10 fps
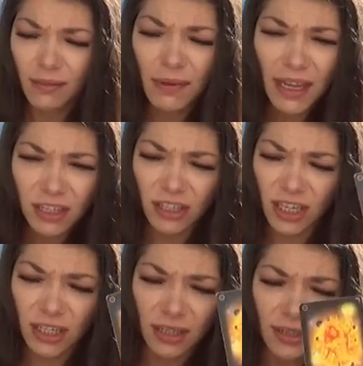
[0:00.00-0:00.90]
Major
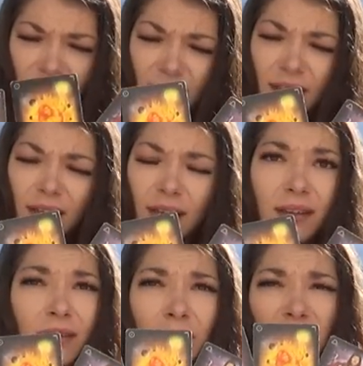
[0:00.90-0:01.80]
changes.
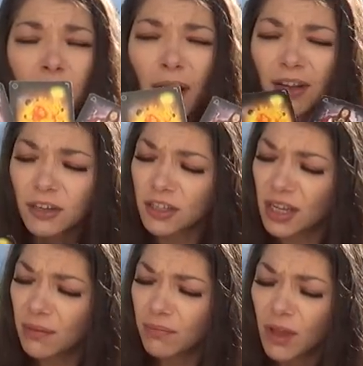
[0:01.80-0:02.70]
With a
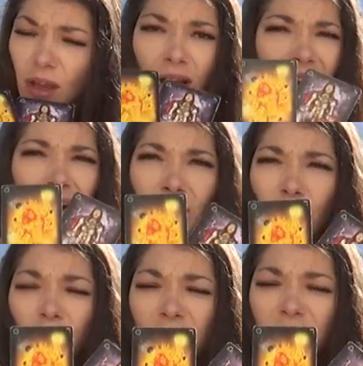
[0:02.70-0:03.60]
partnership,
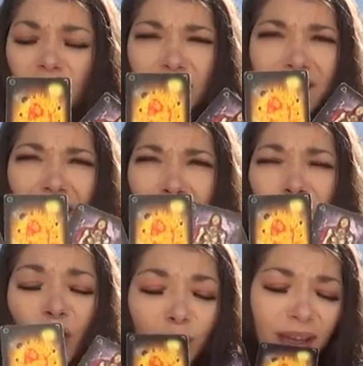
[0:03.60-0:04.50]
with your divine
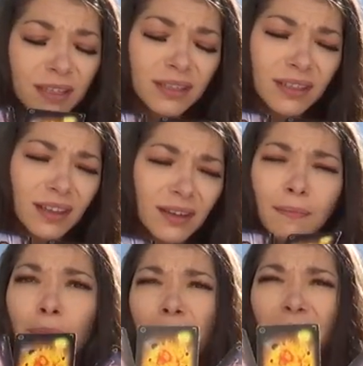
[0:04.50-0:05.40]
purpose,
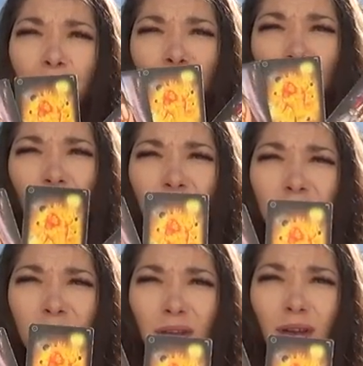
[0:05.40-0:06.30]
and with what you
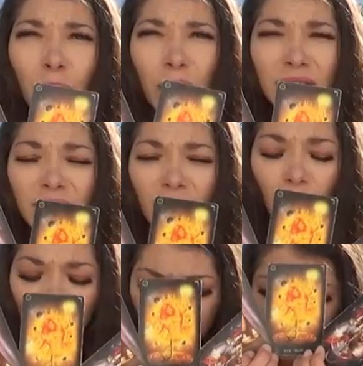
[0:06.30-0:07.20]
deserve. What
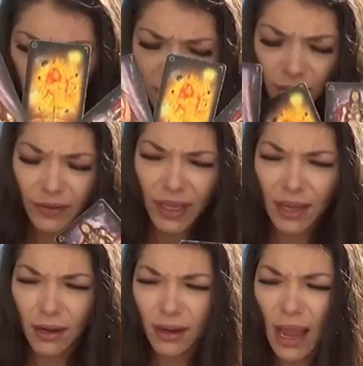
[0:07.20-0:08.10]
is deserving
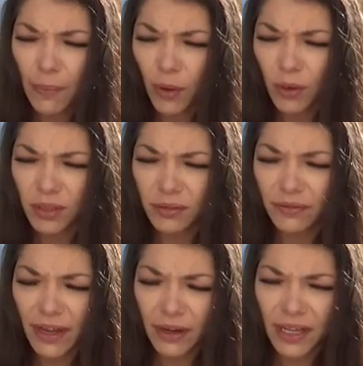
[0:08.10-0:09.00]
here? Capricorns are
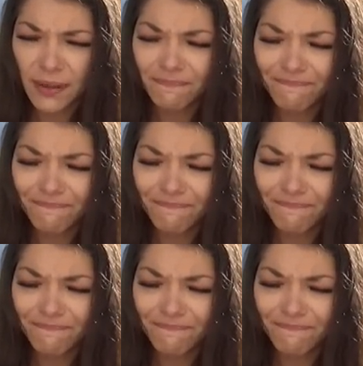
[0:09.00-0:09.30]
very